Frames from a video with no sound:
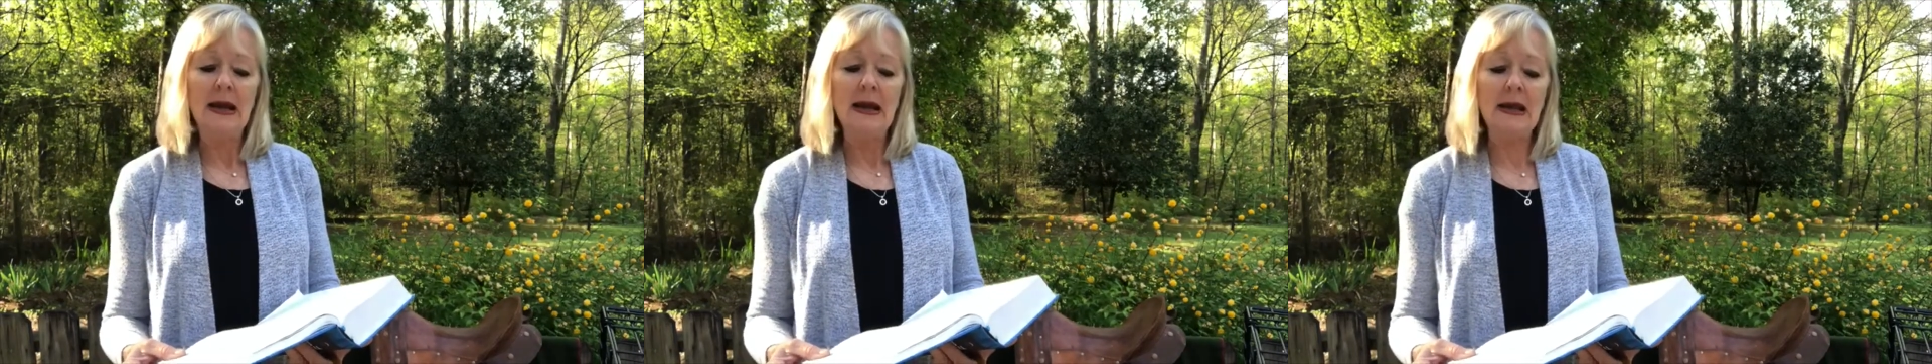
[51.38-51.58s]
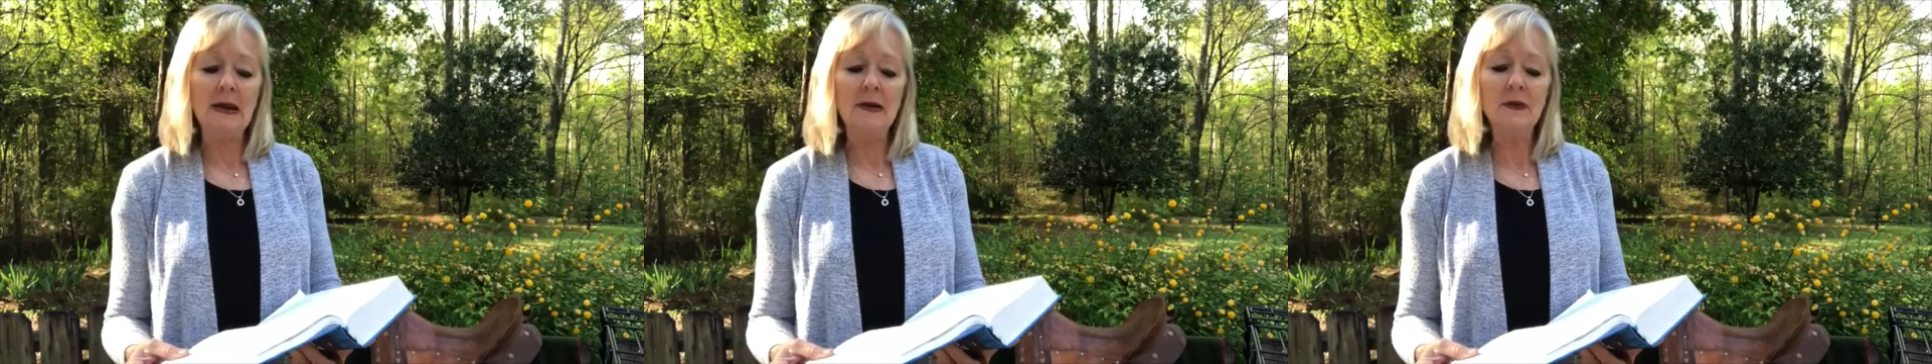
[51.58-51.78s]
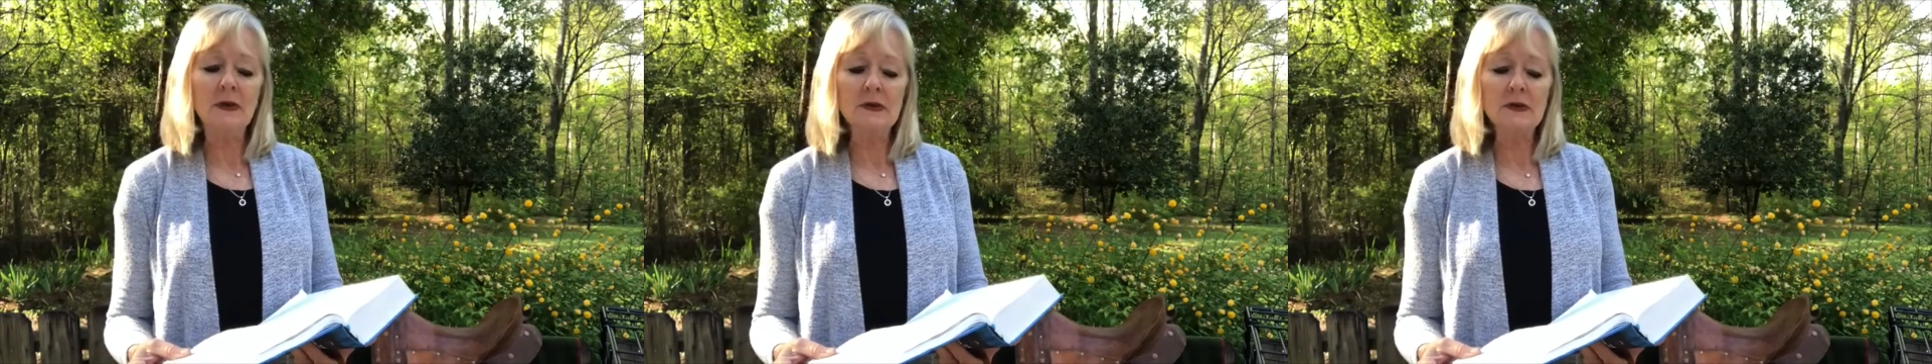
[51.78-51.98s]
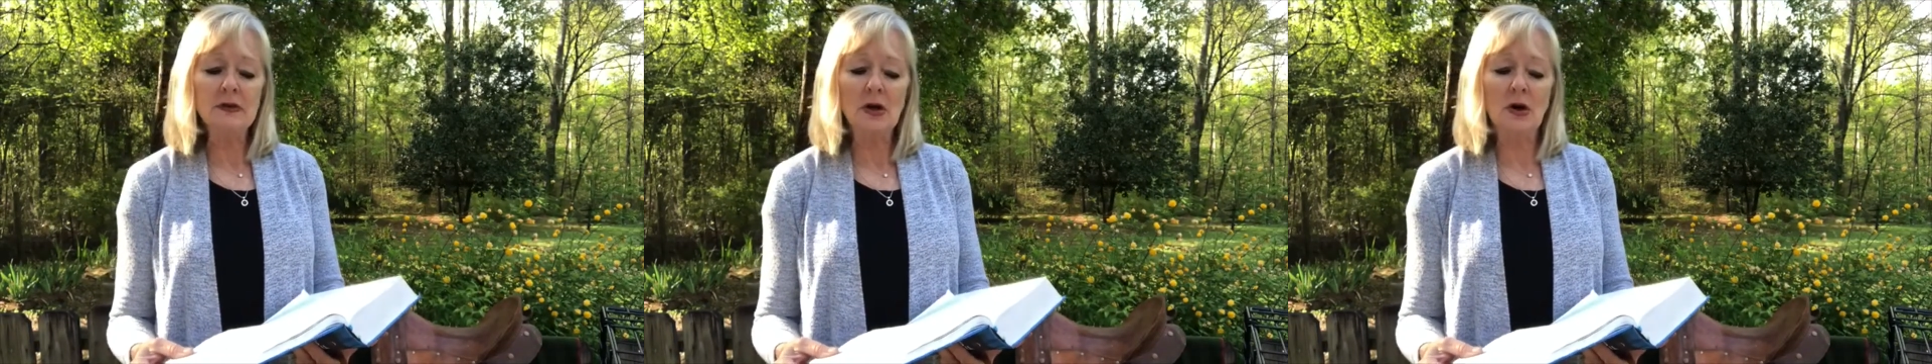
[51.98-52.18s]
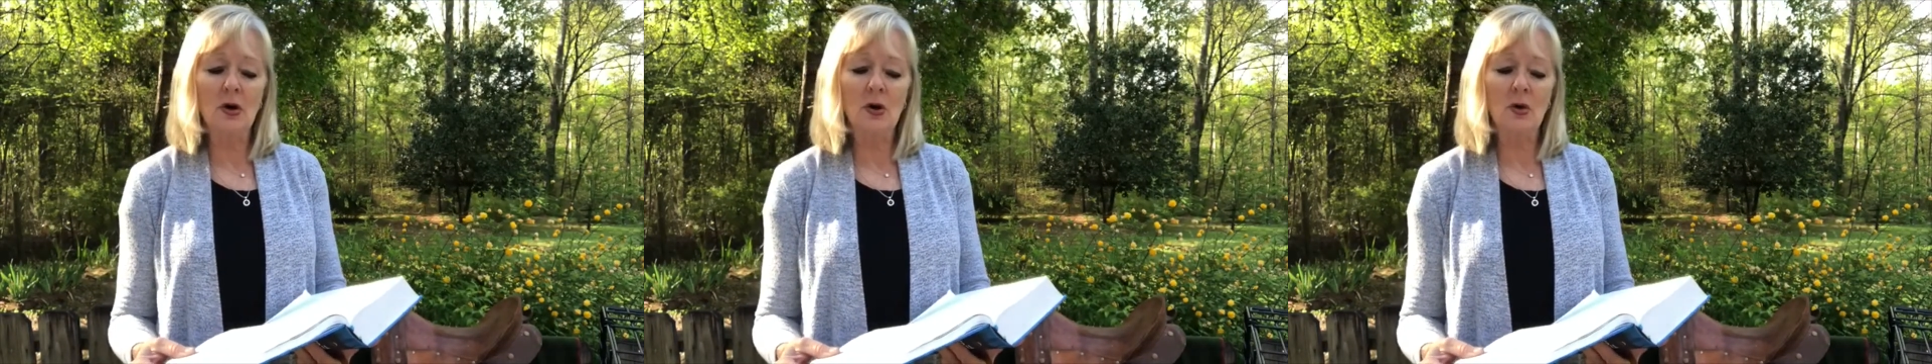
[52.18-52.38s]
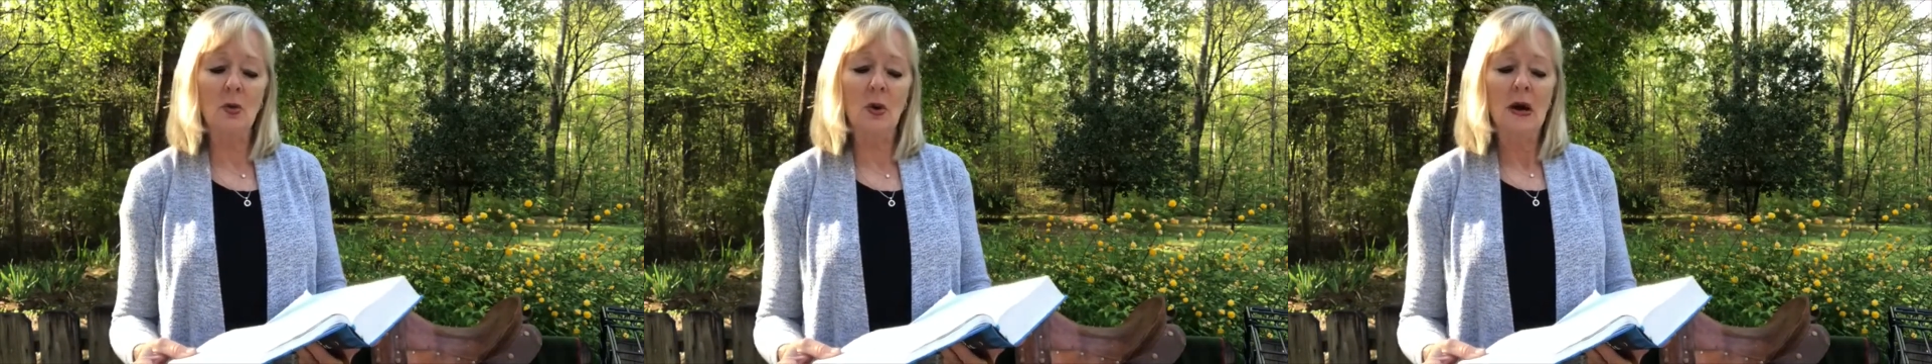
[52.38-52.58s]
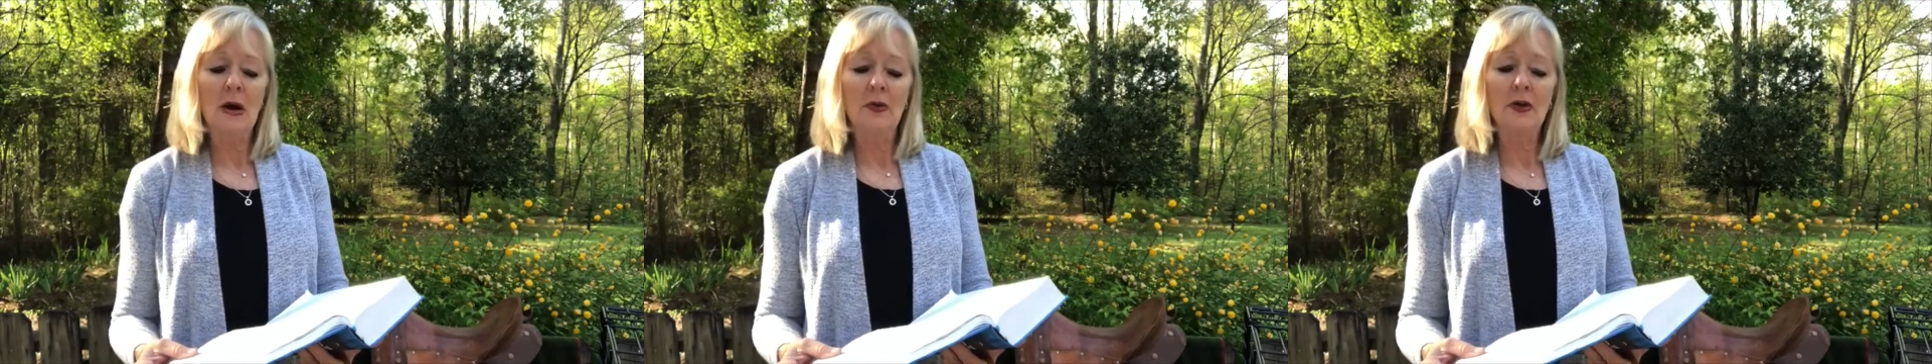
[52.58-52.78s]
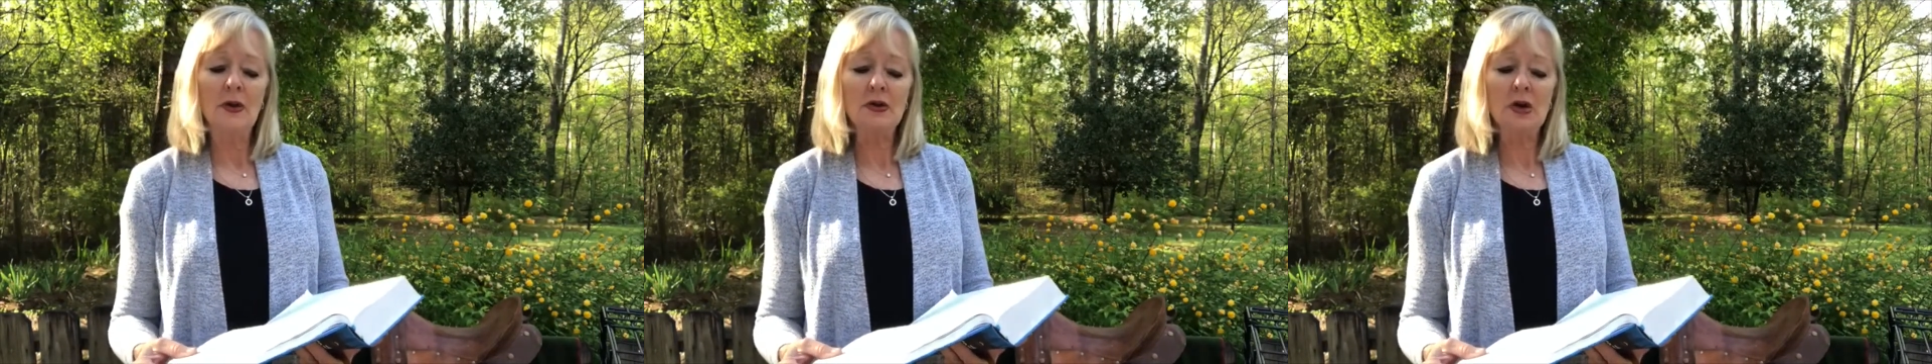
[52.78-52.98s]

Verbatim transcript: Even so, the